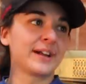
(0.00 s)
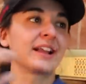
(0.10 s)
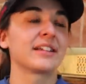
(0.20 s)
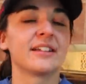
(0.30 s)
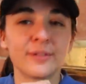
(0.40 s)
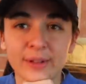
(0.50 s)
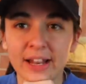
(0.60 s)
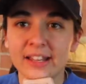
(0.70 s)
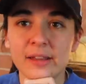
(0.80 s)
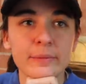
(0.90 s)
We
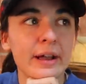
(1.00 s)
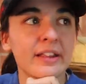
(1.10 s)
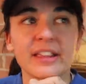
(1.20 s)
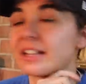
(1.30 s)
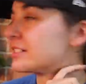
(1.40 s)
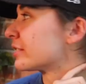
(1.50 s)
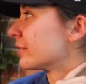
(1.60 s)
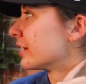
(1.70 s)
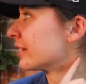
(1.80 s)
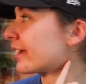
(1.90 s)
gotta keep him out of the end
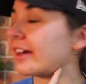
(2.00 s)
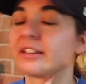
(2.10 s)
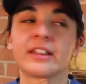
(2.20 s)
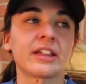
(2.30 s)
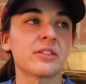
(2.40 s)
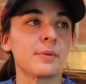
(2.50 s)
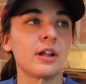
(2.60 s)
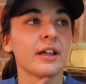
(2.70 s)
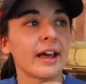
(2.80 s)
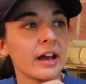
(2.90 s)
zone here. They get the
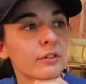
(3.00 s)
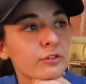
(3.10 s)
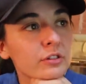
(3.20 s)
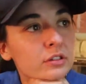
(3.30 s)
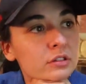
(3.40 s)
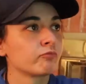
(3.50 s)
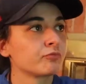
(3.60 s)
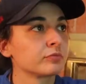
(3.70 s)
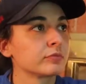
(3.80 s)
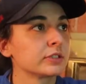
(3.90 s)
ball at half.
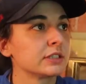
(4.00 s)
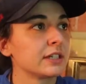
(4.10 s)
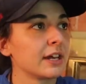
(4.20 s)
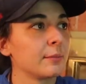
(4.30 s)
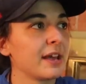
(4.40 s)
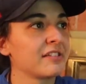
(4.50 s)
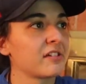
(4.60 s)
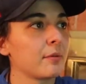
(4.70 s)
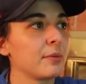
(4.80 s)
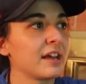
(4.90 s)
Get him. Hands
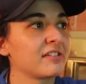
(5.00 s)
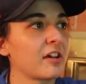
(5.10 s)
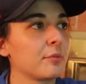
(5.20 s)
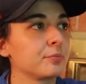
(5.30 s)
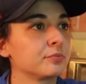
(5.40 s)
up. Hands up.